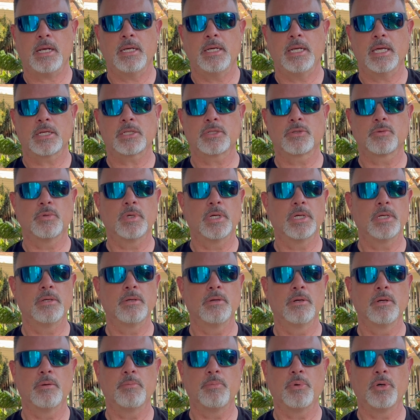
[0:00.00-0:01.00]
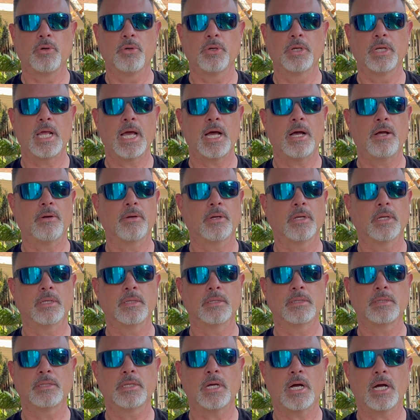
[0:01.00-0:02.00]
an extra one, pulled it out,
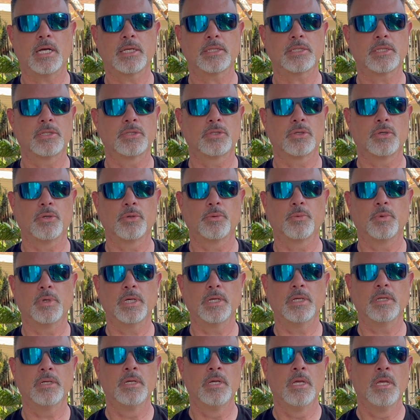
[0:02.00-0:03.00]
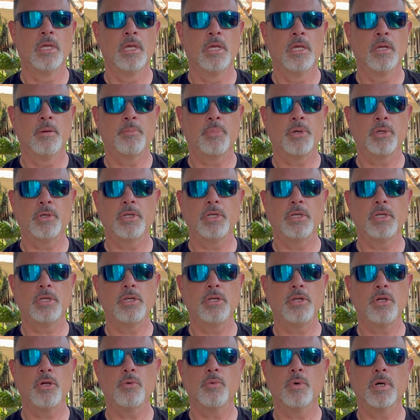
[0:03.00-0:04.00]
tossed his old one, put in a
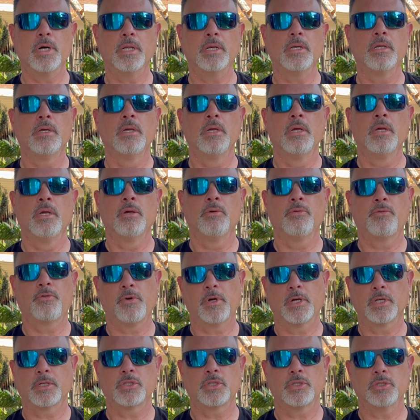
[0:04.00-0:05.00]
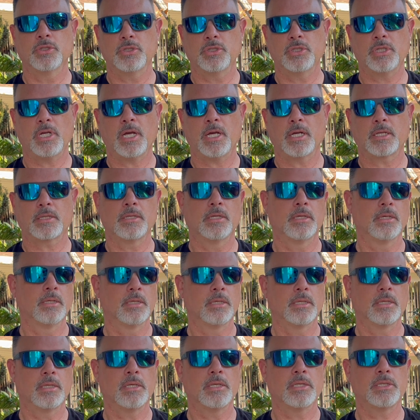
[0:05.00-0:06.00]
new one, function checked.
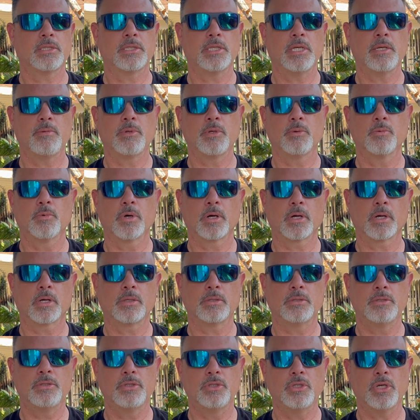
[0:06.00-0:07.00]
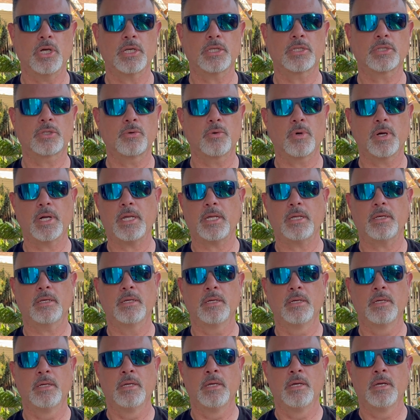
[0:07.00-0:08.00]
Seemed to work just great.
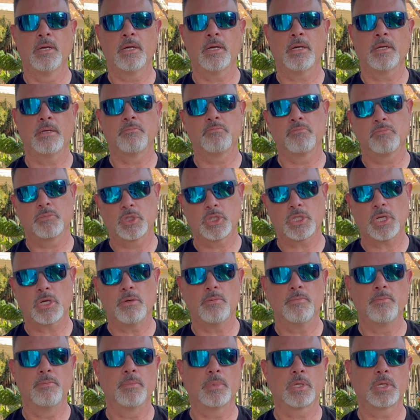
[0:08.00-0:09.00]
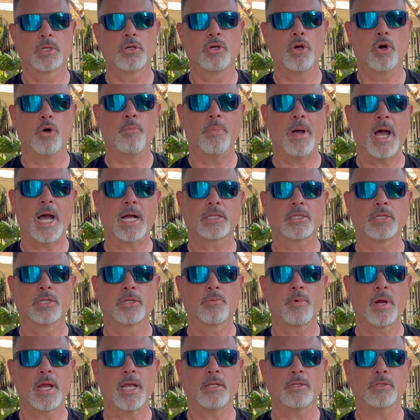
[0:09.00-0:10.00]
So go back to the
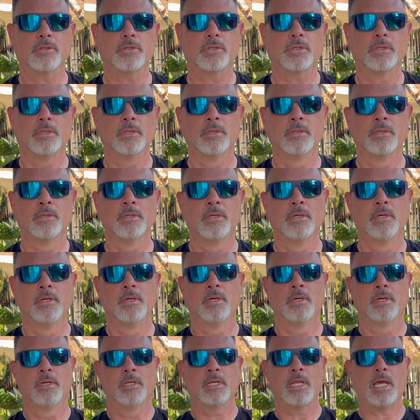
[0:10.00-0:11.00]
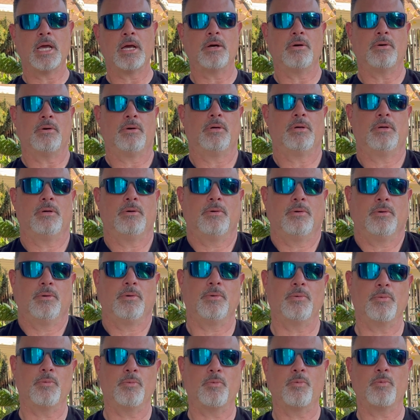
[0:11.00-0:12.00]
range. Now,
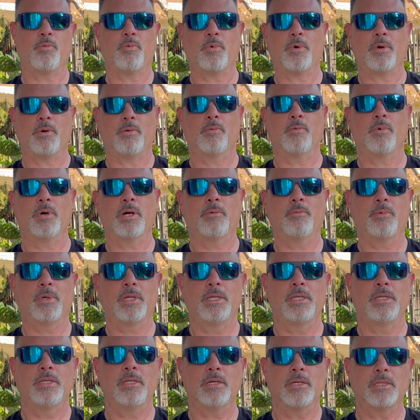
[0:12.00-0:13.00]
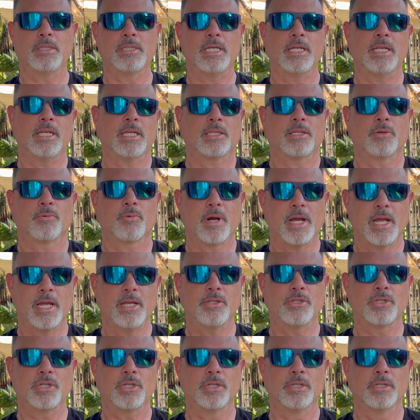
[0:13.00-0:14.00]
what we did at the
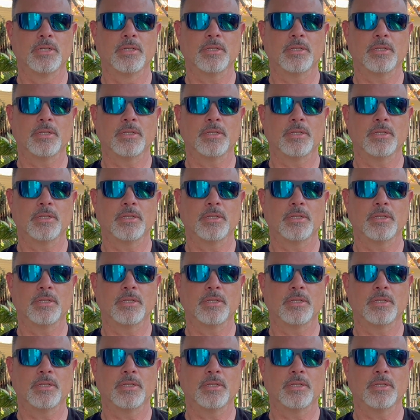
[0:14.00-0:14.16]
range,